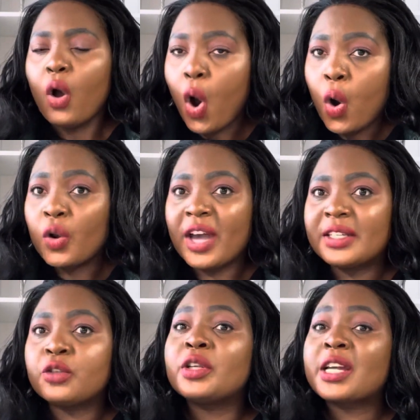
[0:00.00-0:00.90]
all that,
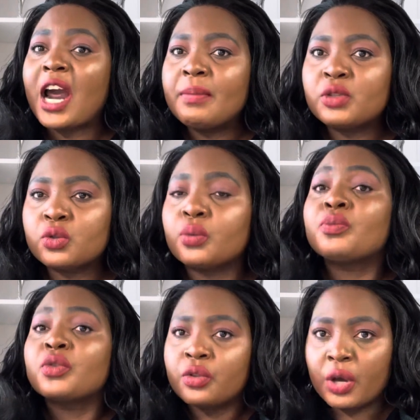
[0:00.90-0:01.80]
you know, it comes to
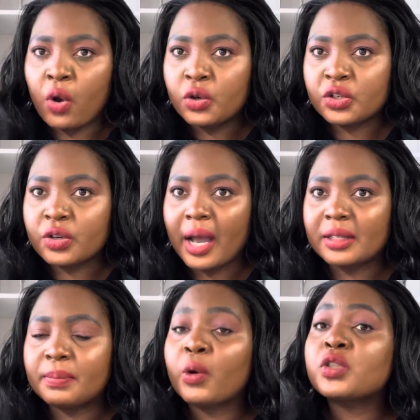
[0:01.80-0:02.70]
the
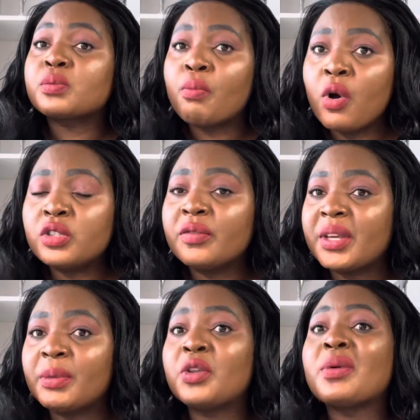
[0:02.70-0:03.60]
contract because most of them,
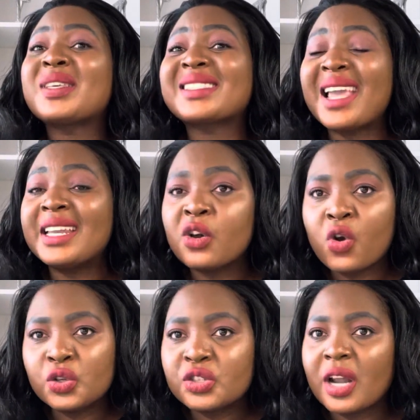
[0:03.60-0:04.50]
you know, they were signing
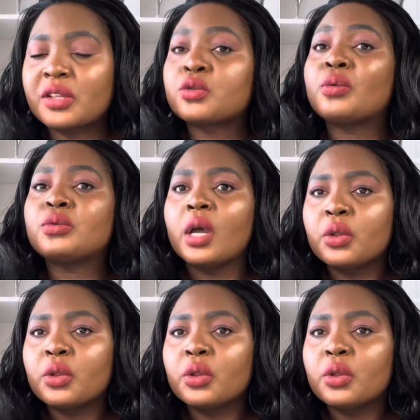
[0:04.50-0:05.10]
contracts to,